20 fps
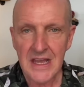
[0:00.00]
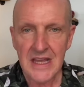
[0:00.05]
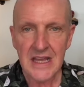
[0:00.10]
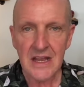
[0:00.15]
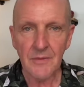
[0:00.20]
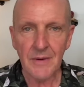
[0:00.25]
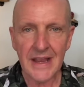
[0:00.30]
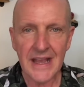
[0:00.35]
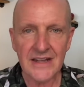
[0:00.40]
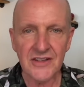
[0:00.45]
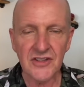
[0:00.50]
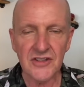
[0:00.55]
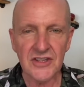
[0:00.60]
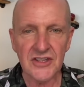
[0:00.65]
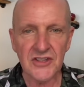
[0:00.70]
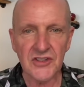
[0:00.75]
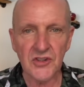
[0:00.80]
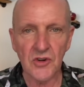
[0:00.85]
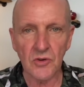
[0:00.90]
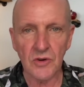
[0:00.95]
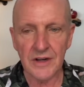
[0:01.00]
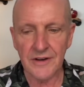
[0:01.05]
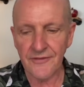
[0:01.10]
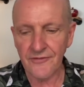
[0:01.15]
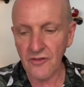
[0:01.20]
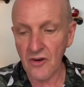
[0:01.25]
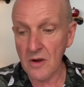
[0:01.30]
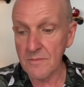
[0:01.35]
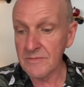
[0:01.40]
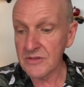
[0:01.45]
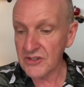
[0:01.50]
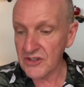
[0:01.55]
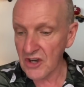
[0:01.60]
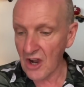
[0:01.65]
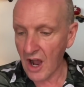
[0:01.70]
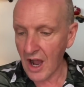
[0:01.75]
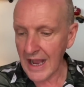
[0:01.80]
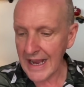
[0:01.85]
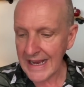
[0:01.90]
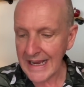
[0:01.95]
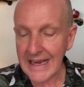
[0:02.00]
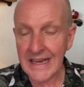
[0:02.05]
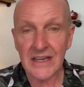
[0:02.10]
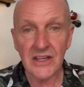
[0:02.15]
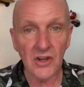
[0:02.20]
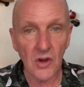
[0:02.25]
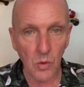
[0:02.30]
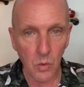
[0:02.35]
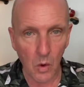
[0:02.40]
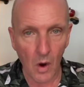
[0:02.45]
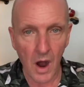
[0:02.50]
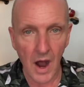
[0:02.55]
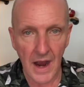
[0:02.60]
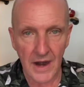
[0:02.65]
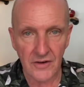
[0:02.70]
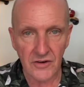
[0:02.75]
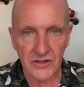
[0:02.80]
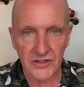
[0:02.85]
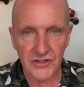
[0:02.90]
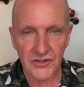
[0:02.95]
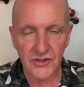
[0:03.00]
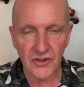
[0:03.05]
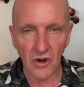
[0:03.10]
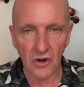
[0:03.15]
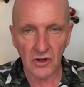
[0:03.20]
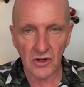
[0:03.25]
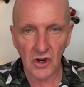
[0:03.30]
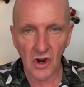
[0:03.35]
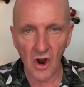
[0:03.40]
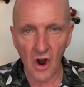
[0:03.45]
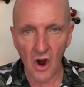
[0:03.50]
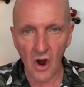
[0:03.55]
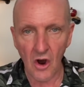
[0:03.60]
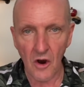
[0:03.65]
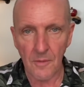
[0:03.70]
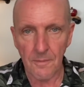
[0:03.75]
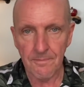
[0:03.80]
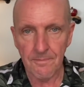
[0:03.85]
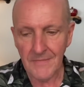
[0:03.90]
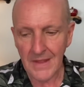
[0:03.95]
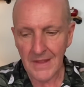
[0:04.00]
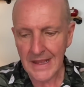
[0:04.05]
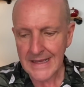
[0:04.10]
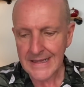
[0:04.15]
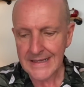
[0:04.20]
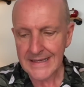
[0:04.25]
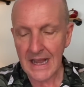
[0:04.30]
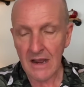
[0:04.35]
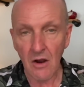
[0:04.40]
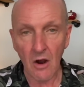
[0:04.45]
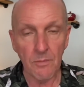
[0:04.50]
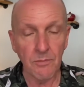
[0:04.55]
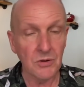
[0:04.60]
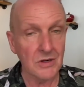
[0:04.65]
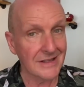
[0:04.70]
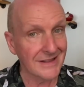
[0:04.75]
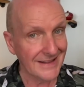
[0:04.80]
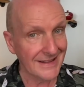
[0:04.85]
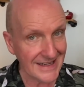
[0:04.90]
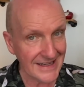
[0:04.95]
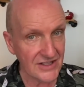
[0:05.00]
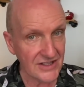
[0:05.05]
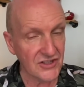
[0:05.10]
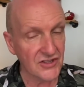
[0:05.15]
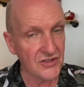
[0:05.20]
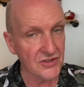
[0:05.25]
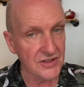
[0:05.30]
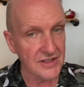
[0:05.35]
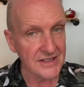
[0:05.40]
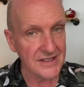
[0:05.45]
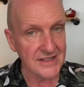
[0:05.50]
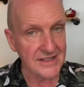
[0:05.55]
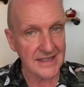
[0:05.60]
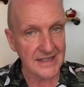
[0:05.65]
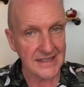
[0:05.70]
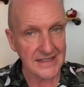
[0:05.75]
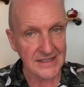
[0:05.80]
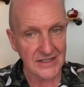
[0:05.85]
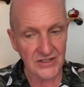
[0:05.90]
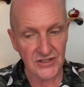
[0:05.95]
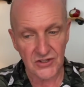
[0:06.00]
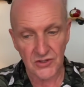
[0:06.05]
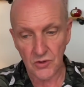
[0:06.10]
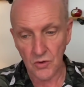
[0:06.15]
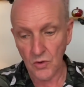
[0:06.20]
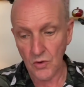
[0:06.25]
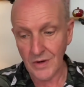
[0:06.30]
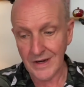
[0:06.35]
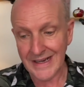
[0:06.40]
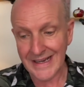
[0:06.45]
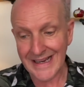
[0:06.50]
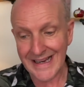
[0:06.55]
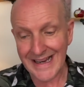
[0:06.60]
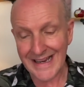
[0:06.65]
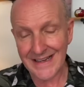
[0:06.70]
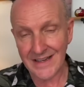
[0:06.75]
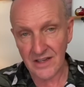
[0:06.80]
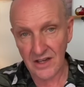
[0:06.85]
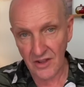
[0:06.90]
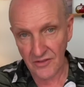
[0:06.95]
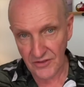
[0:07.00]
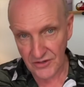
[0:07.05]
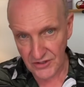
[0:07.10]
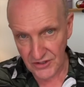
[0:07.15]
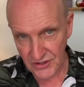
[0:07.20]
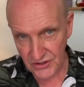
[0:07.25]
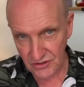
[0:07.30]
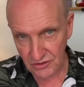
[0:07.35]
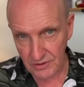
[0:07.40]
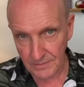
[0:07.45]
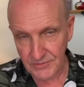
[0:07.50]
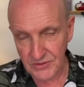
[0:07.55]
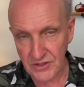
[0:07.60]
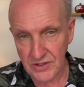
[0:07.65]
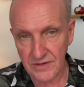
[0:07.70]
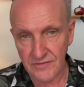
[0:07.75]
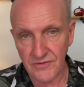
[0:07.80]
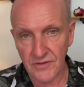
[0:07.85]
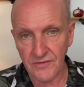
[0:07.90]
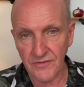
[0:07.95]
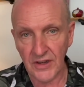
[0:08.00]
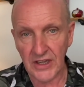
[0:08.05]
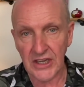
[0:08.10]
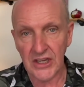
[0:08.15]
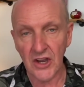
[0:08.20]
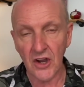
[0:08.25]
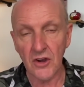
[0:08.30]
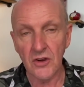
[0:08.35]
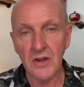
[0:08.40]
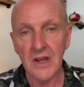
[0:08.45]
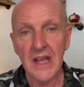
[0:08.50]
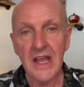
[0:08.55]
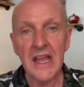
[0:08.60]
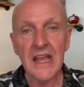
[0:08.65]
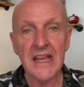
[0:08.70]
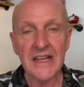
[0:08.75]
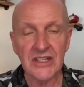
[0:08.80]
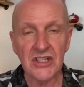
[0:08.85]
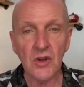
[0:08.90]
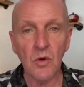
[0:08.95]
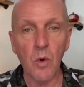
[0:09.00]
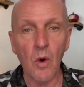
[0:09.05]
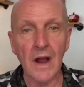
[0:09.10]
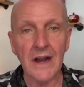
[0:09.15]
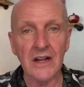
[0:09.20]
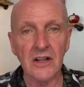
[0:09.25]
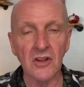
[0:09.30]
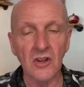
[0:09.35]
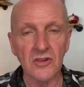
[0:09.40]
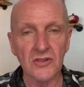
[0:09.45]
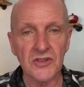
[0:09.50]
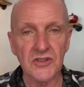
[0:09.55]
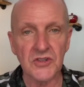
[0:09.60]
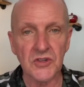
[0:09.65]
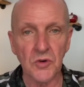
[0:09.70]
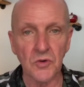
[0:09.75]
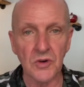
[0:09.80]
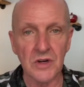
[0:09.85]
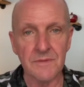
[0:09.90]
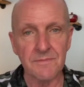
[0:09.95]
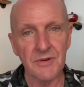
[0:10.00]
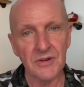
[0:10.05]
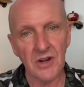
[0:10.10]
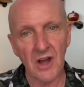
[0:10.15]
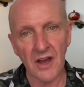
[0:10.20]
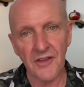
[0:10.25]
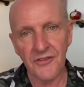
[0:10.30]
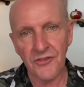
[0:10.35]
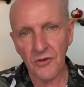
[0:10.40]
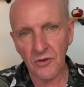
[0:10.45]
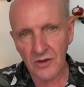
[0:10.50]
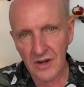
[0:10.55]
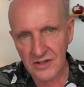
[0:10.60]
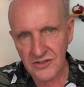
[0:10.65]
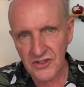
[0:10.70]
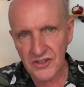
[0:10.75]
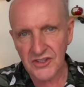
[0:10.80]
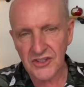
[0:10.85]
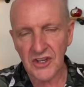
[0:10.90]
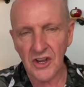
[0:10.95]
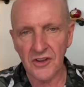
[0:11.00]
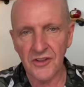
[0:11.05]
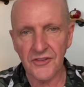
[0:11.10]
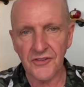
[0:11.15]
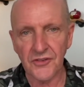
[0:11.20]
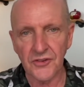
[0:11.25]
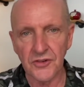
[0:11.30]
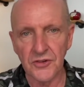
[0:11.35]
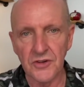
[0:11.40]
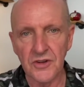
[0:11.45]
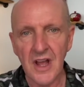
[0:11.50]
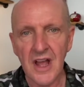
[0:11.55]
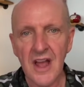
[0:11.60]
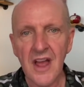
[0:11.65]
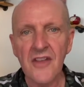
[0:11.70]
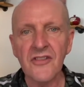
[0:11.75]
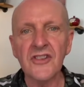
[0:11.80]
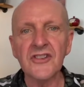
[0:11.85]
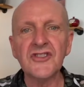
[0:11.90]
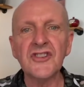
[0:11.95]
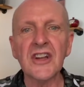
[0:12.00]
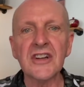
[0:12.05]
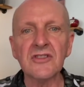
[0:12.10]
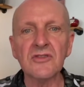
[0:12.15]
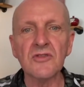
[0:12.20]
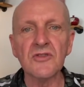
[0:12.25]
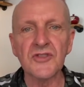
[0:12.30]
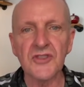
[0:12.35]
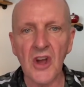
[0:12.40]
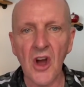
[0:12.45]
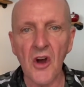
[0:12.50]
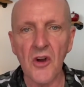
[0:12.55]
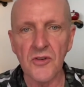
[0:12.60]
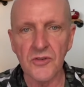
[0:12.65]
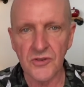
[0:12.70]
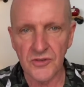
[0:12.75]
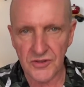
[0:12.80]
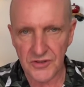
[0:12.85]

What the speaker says: We head to this story from Thai Enquirer.com. Now, I'll put a link to this story in the description of the video. It's quite a long story, but I thought I'd just go through the general tone of